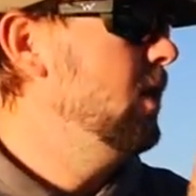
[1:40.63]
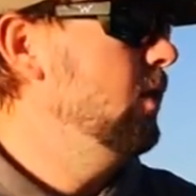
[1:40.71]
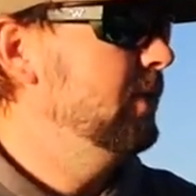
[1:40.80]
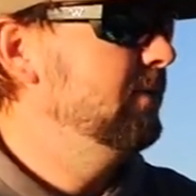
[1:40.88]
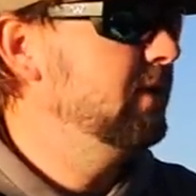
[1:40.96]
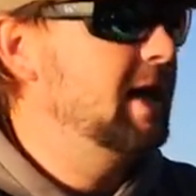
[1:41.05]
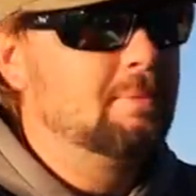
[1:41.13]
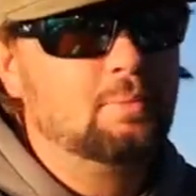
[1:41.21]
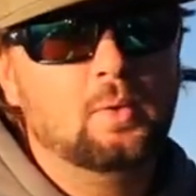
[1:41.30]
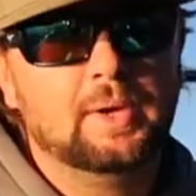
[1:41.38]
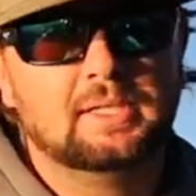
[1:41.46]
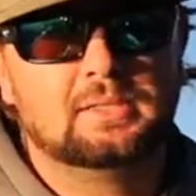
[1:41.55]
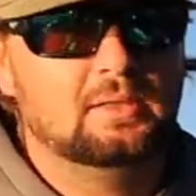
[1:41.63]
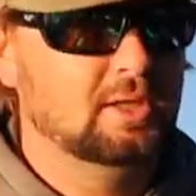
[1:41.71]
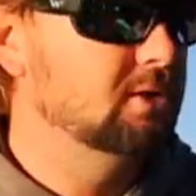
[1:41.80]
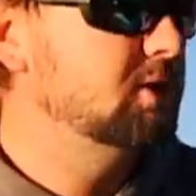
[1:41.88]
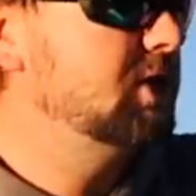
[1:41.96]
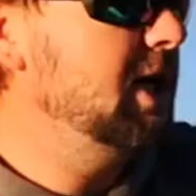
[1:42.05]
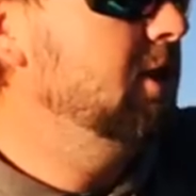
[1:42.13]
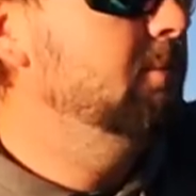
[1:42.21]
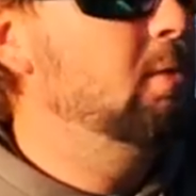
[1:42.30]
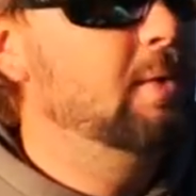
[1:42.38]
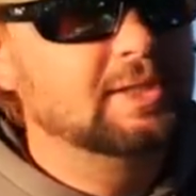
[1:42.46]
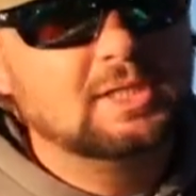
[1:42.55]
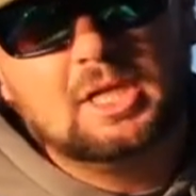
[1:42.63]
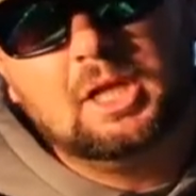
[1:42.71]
on them flat points. There's shallow points